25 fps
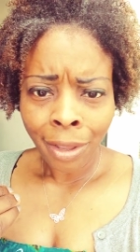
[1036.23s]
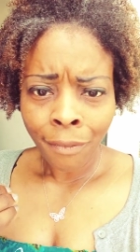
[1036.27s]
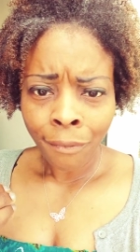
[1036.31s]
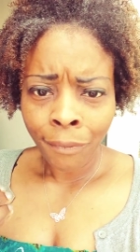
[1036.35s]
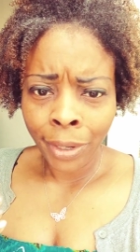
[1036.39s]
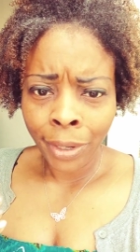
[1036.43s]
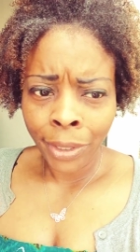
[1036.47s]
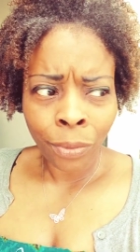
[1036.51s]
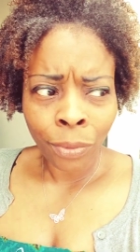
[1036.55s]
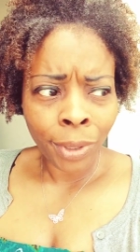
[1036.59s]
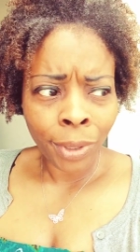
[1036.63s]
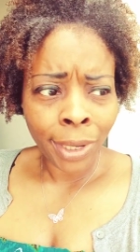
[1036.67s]

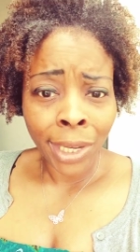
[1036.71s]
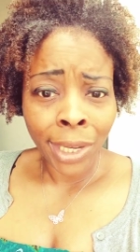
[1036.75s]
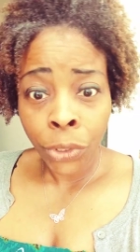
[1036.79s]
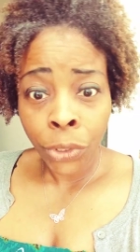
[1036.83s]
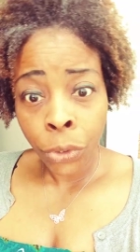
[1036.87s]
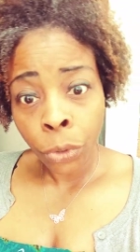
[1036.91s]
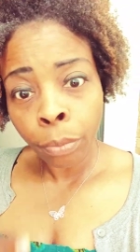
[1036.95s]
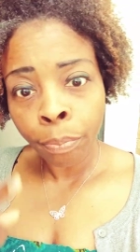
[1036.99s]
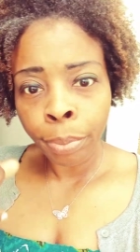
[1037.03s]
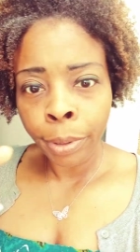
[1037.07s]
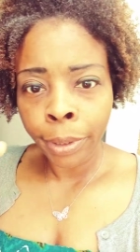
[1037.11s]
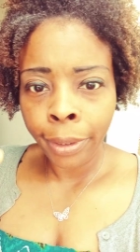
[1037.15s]
But you to get
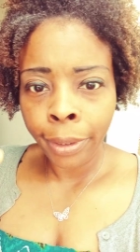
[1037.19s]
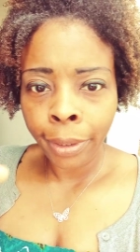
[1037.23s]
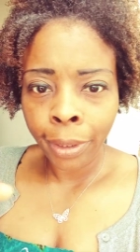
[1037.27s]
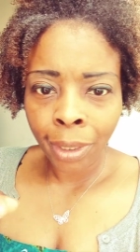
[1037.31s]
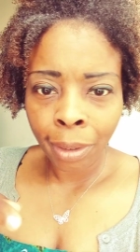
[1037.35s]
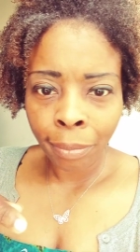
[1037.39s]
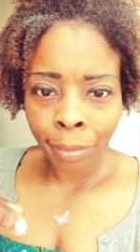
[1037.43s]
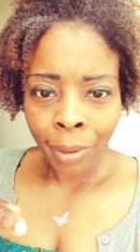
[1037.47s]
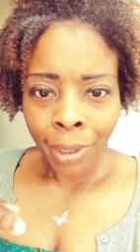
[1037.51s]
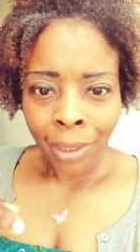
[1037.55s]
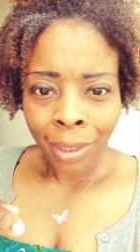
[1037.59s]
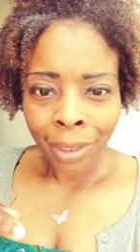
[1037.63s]
your butt
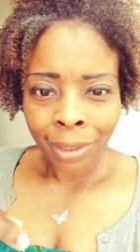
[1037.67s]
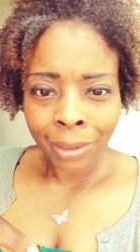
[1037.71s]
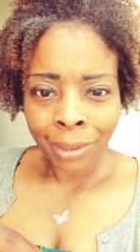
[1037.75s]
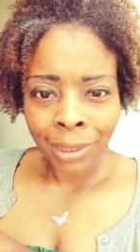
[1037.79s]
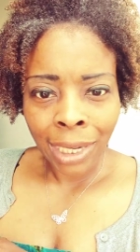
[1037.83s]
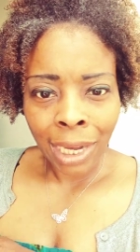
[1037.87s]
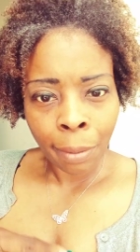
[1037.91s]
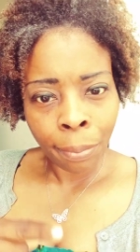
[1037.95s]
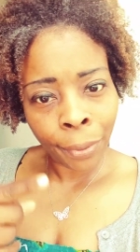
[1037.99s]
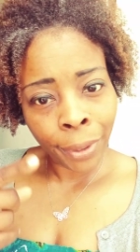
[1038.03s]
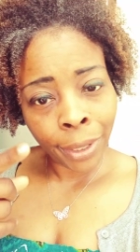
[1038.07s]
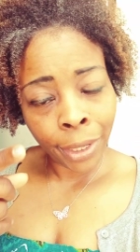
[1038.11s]
up and
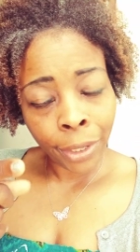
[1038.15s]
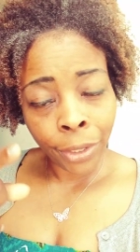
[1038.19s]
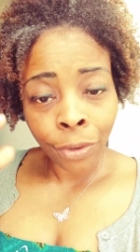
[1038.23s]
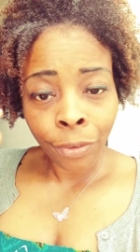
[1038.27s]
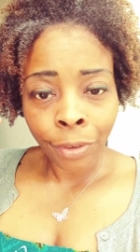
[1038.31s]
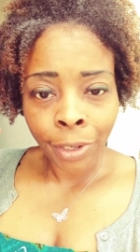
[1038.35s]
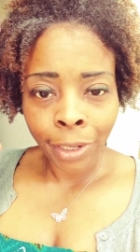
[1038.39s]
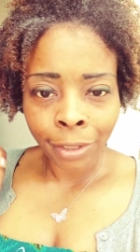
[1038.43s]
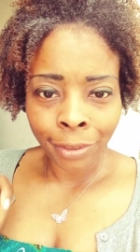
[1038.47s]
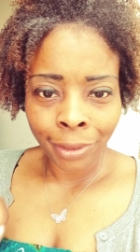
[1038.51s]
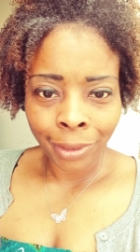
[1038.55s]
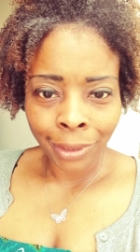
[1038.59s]
start operating your
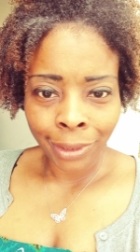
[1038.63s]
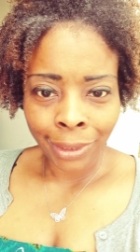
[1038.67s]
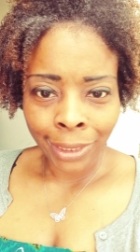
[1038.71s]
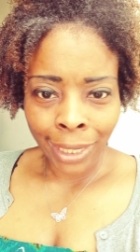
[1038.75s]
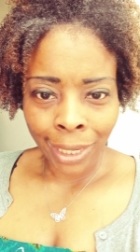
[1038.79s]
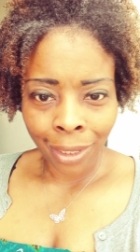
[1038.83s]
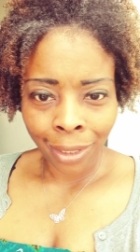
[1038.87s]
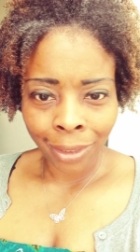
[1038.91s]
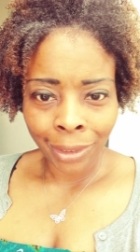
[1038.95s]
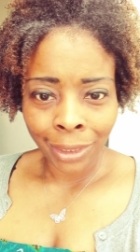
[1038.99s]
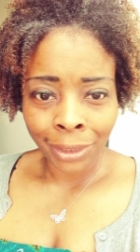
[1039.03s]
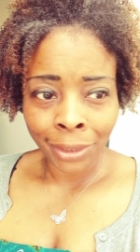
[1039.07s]
gifts and
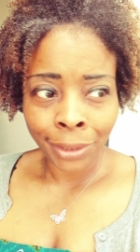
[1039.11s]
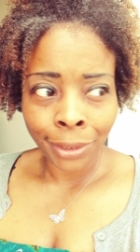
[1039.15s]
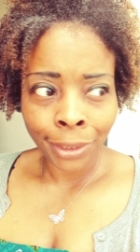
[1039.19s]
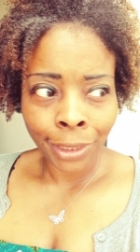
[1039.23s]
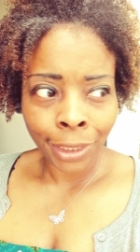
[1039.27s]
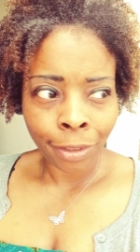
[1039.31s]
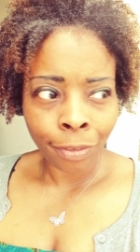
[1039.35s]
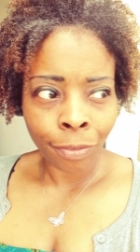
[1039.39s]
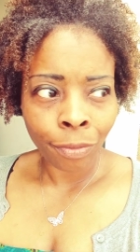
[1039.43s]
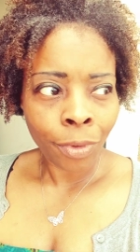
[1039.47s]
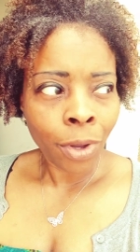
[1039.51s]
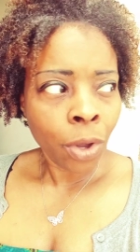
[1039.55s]
talent
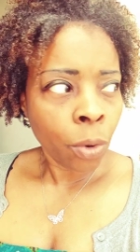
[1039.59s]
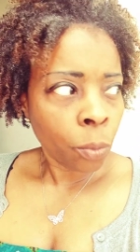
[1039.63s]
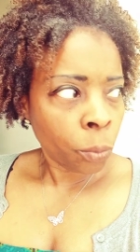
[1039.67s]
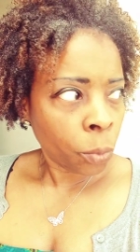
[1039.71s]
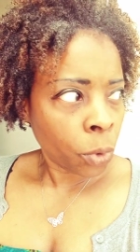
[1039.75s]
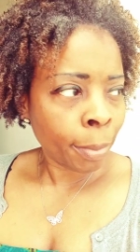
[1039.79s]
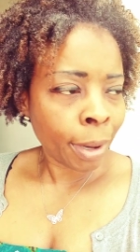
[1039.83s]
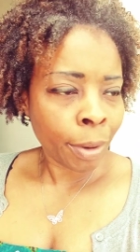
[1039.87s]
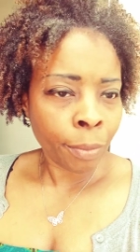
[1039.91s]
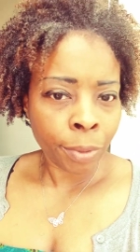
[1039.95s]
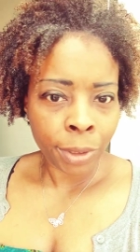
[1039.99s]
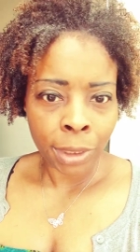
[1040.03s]
instead of
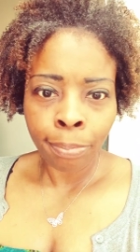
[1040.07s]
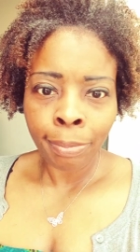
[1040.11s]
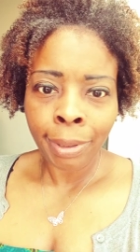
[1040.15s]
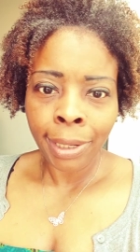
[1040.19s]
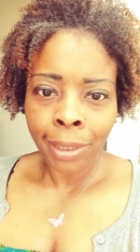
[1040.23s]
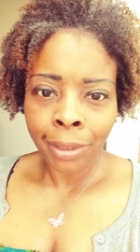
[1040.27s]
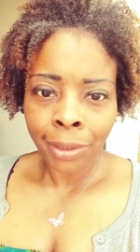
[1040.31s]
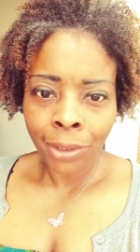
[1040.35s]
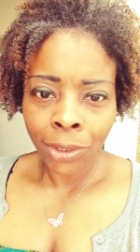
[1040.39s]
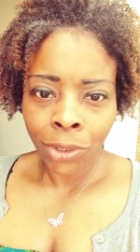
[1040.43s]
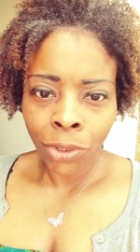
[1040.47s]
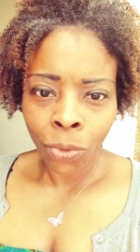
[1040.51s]
worrying about what
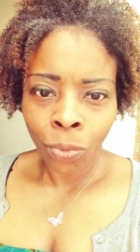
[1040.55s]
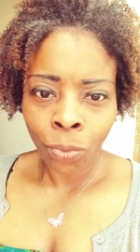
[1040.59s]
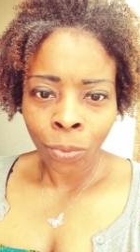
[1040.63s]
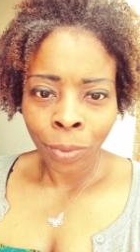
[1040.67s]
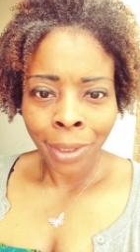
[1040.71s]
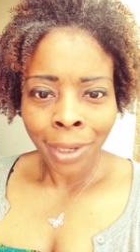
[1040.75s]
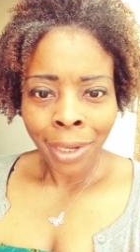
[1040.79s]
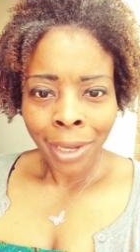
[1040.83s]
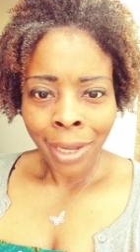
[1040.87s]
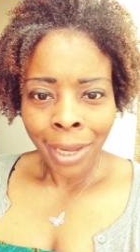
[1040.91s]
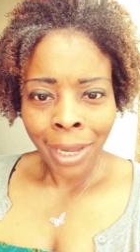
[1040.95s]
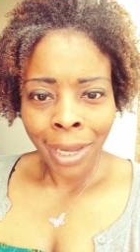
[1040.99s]
somebody else doing.